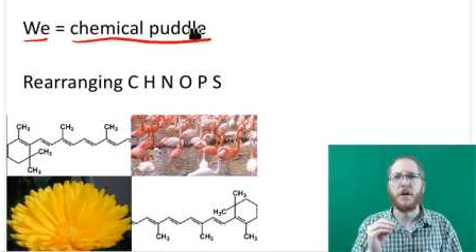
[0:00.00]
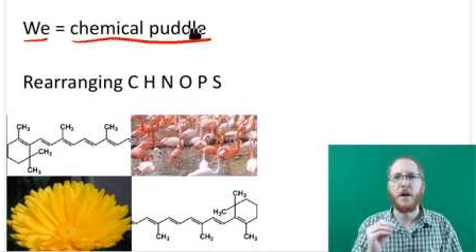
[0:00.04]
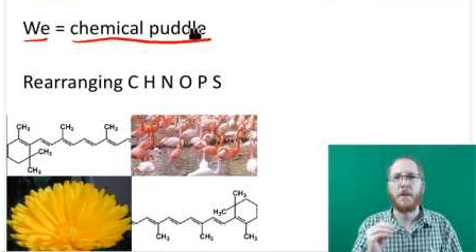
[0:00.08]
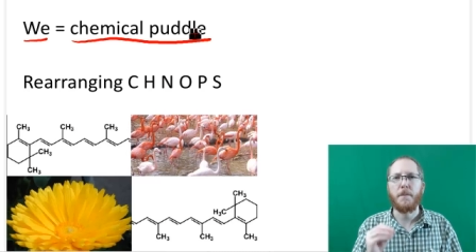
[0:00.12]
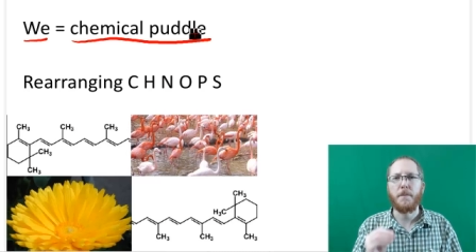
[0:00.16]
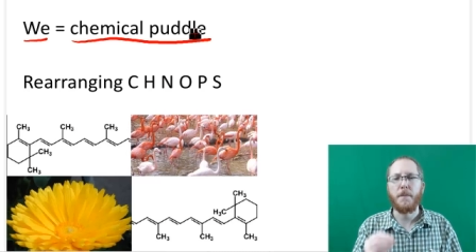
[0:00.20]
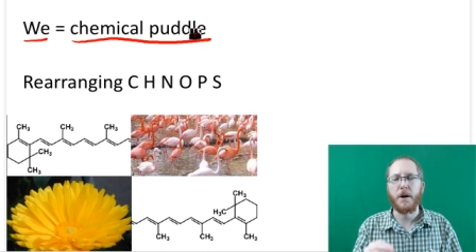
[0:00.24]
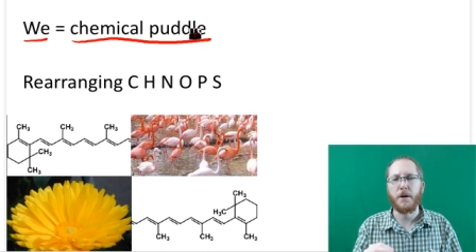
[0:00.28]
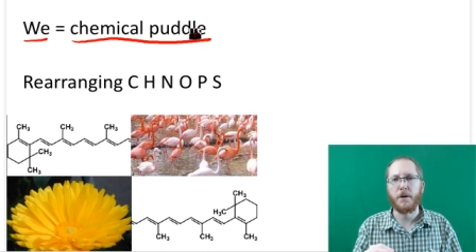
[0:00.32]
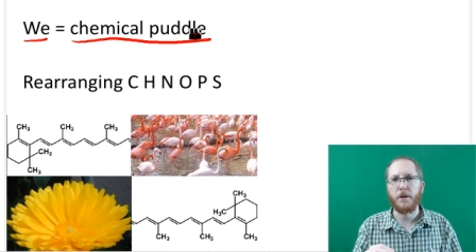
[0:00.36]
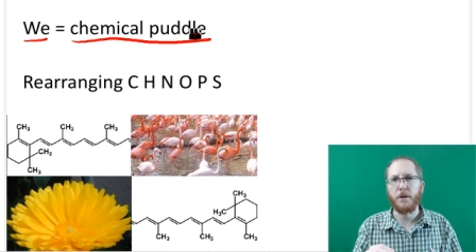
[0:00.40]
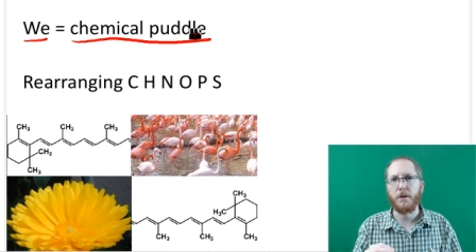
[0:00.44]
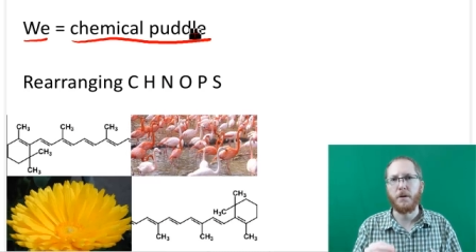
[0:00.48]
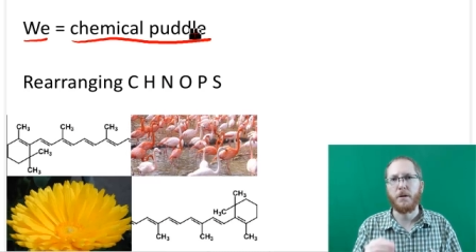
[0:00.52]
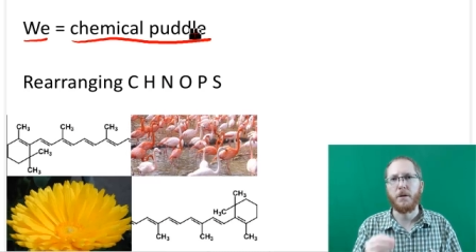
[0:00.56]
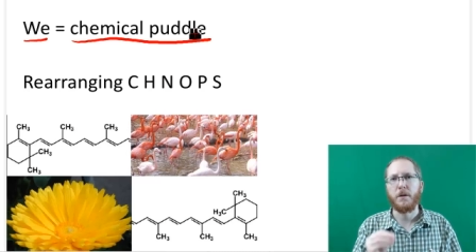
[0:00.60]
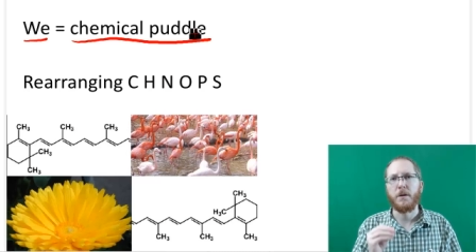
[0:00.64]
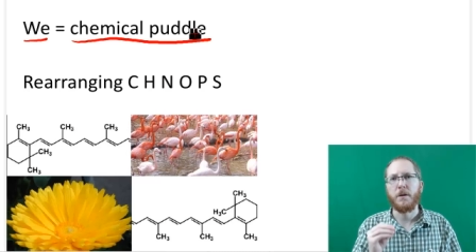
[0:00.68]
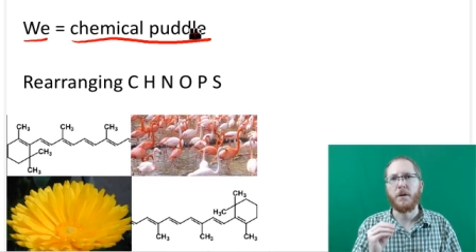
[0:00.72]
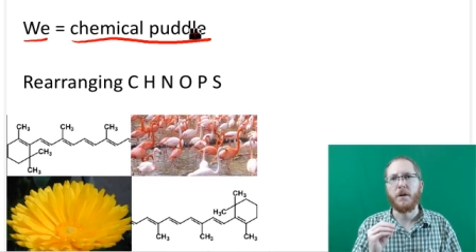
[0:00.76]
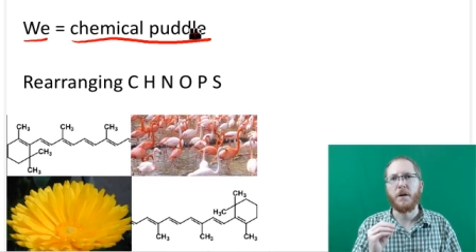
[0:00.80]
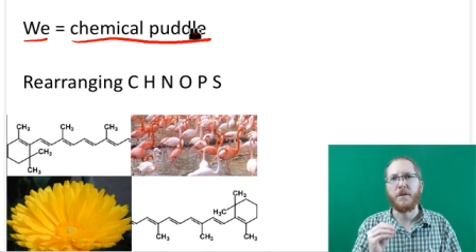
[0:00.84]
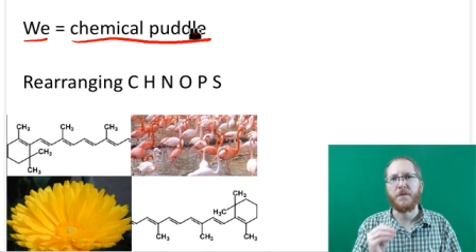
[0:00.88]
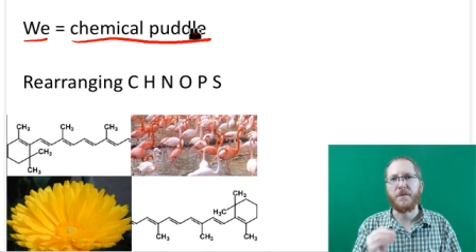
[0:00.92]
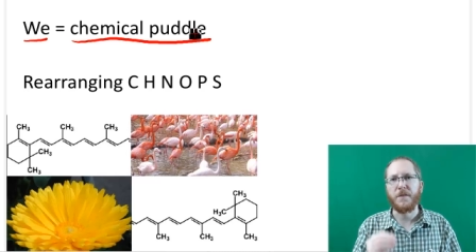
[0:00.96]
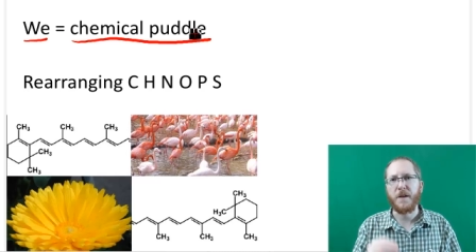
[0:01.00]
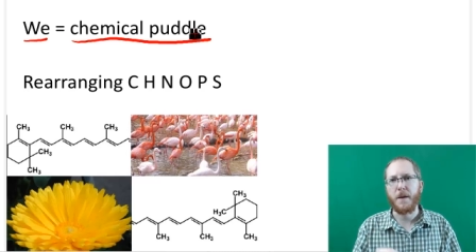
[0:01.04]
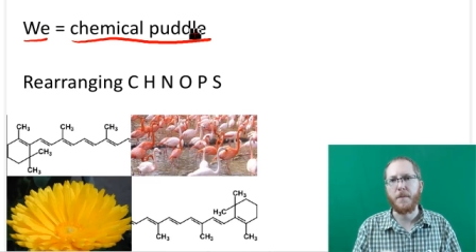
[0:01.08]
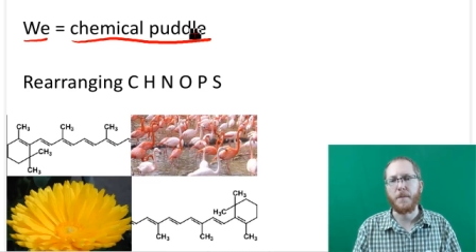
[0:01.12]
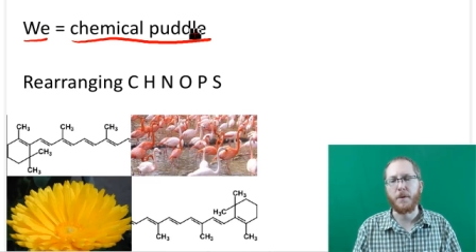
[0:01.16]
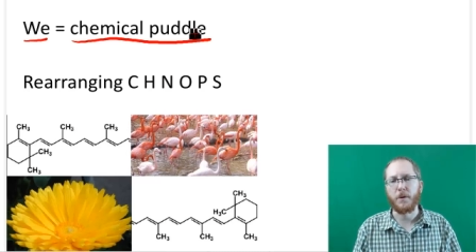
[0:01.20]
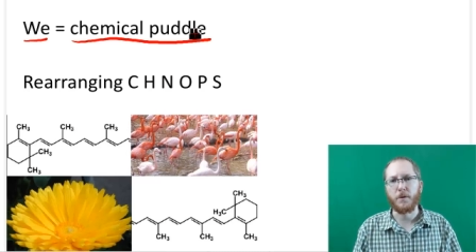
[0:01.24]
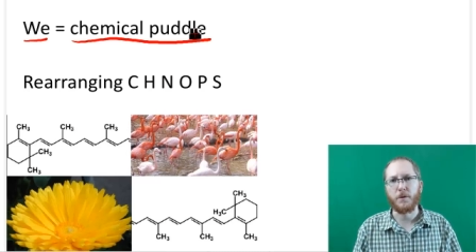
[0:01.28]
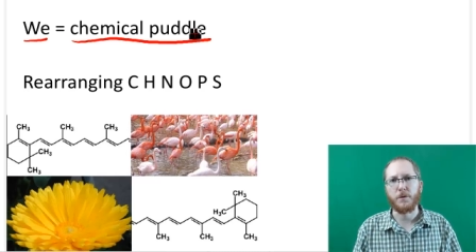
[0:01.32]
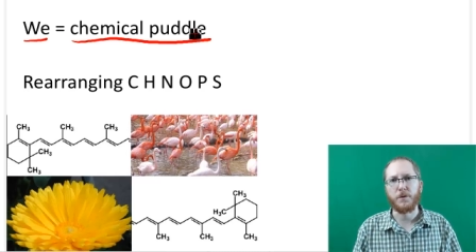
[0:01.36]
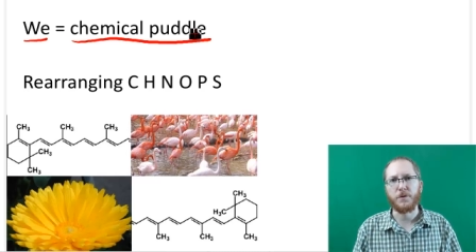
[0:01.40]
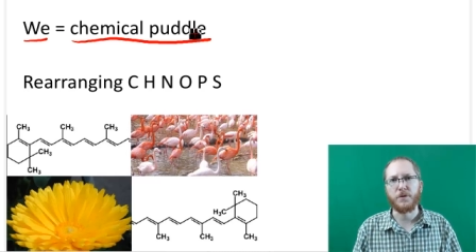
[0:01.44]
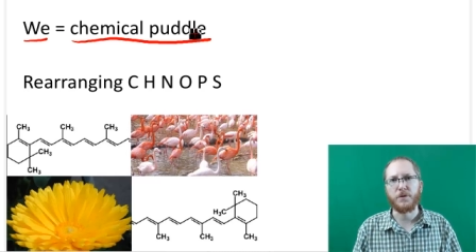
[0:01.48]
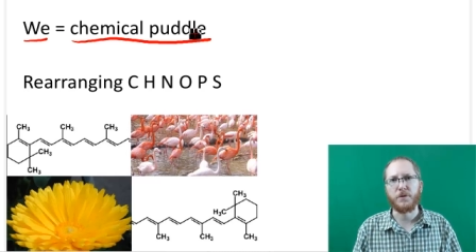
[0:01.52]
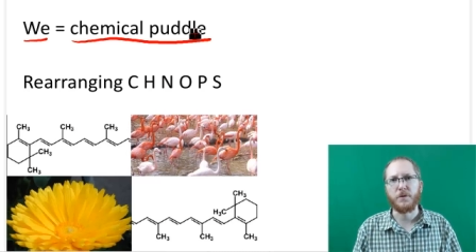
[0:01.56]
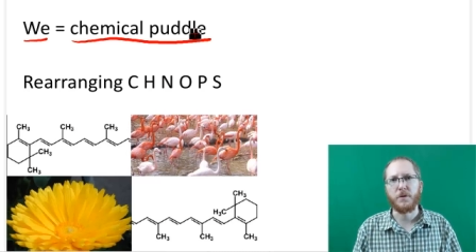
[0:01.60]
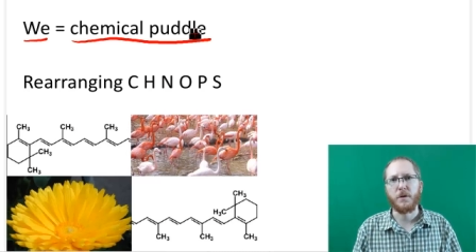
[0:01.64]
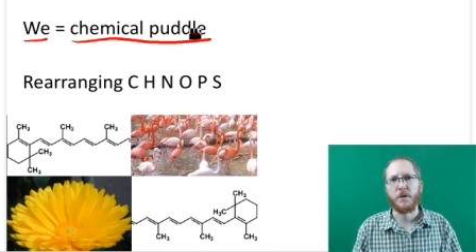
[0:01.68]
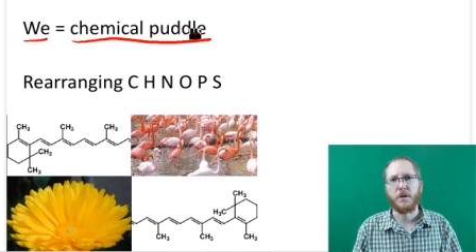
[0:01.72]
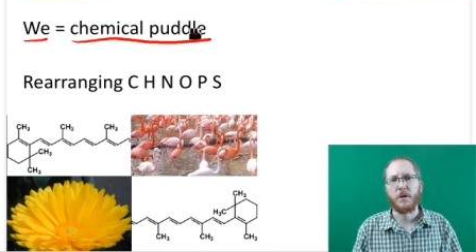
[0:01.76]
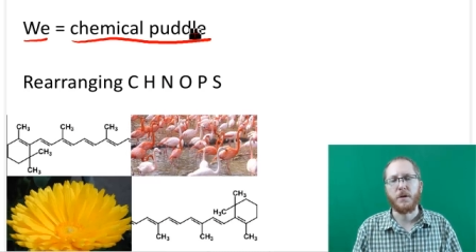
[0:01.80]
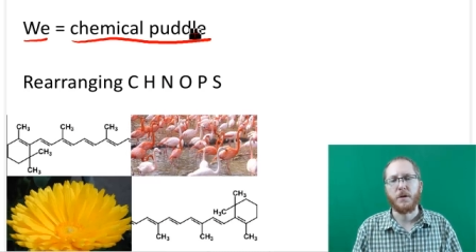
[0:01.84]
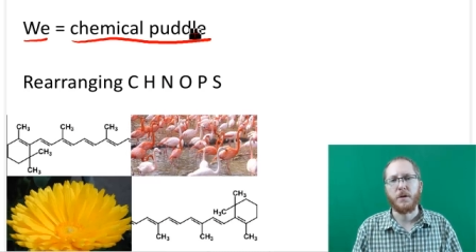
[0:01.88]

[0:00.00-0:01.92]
a puddle of chemicals.